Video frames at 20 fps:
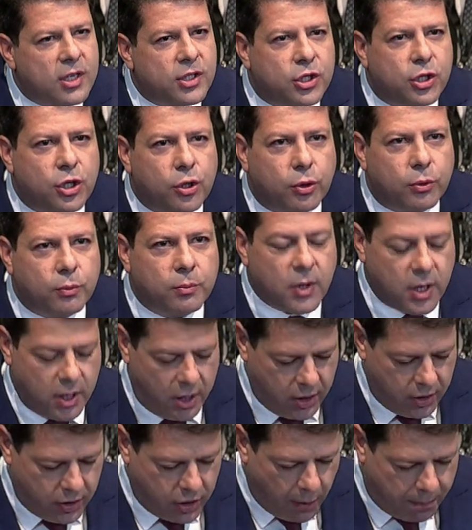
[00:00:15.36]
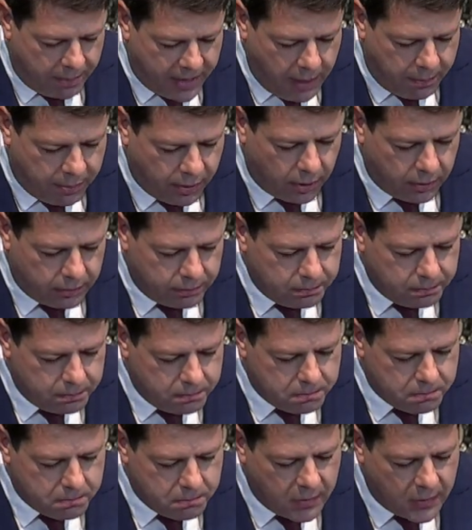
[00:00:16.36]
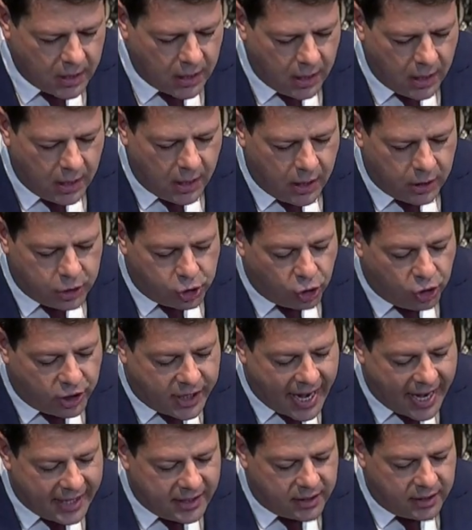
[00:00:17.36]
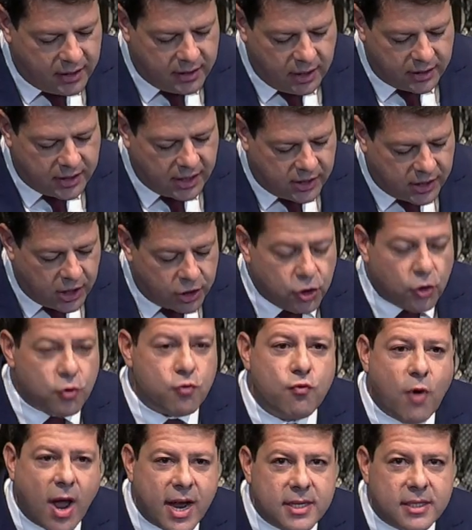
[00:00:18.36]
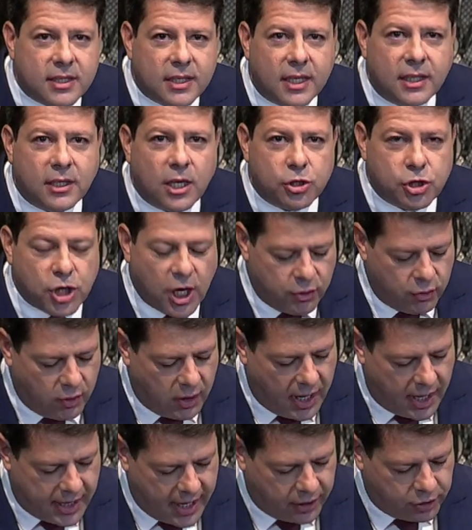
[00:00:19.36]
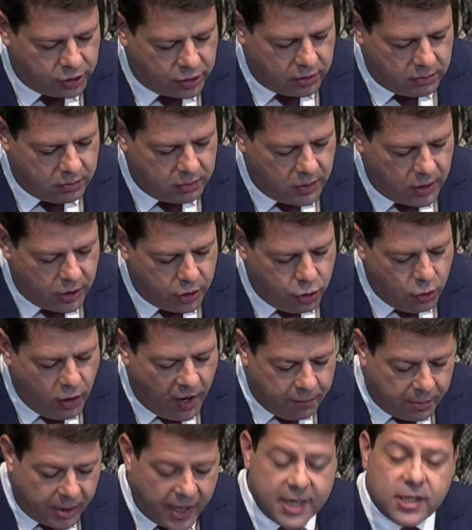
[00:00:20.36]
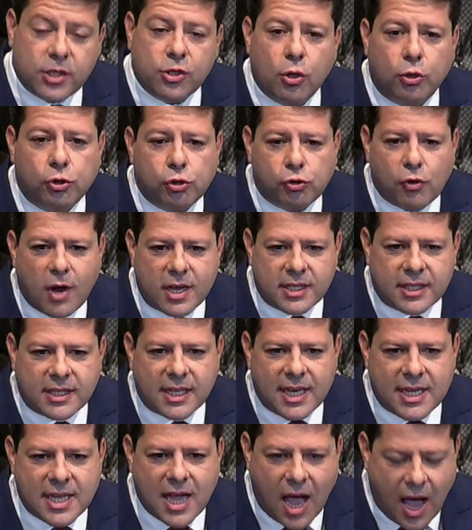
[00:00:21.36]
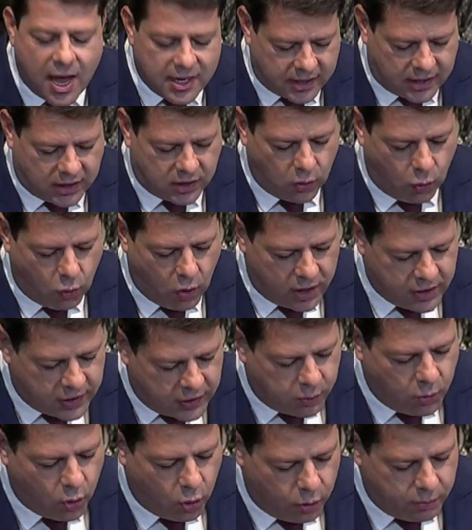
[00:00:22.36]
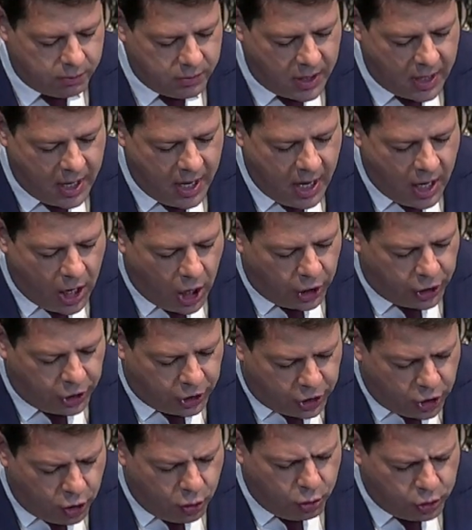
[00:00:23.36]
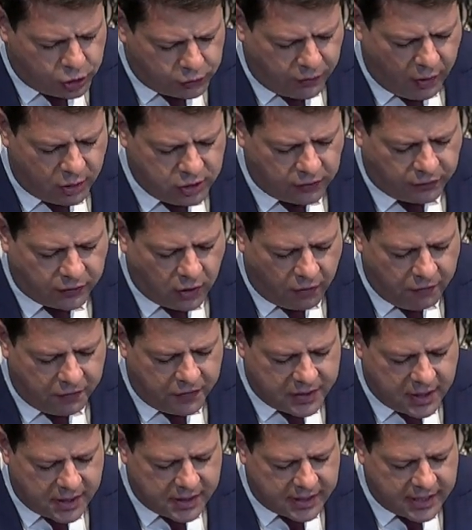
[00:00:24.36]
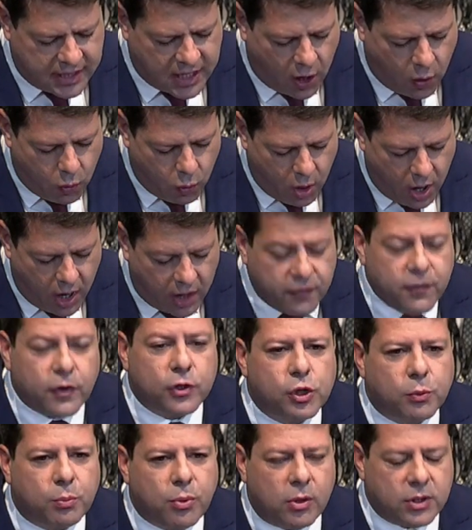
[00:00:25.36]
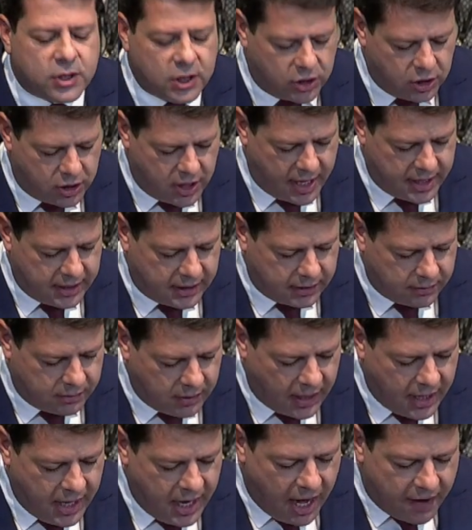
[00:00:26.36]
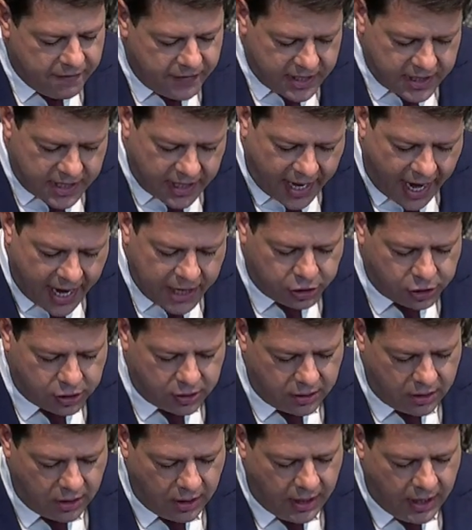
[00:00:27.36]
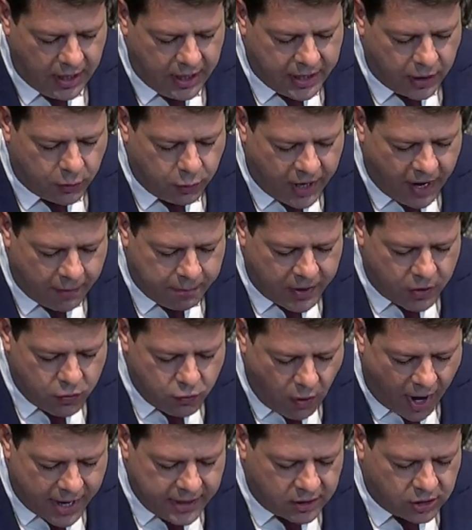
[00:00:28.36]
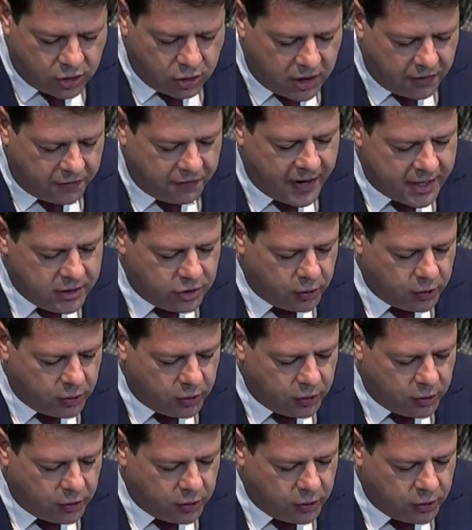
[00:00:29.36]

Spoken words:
The age of entitlement is over, he said, and Gibraltar faced a new age of responsibility, with the greatest challenge ever faced looming over the horizon. He meant Brexit, but a bigger threat was about to disrupt the entire